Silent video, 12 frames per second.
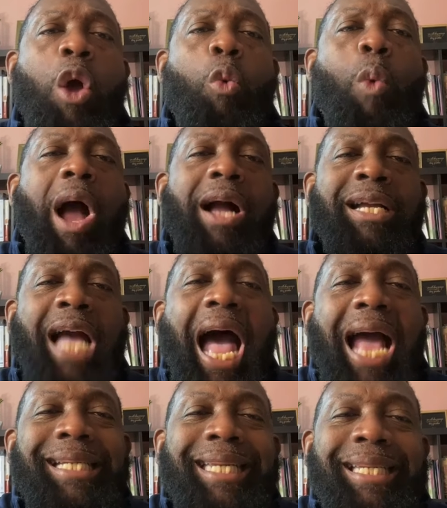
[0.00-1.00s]
While
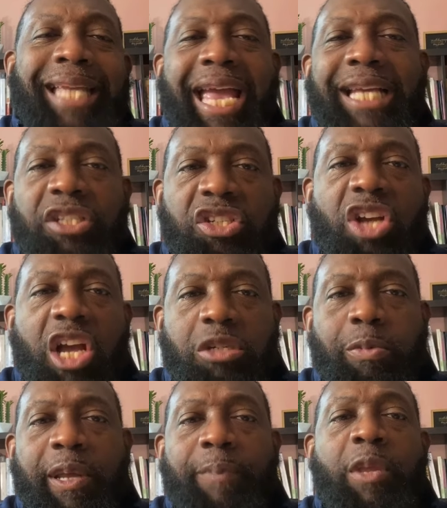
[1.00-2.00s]
God delayed
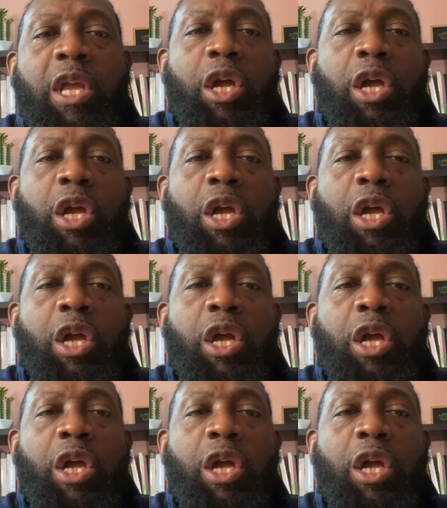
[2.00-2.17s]
judgment,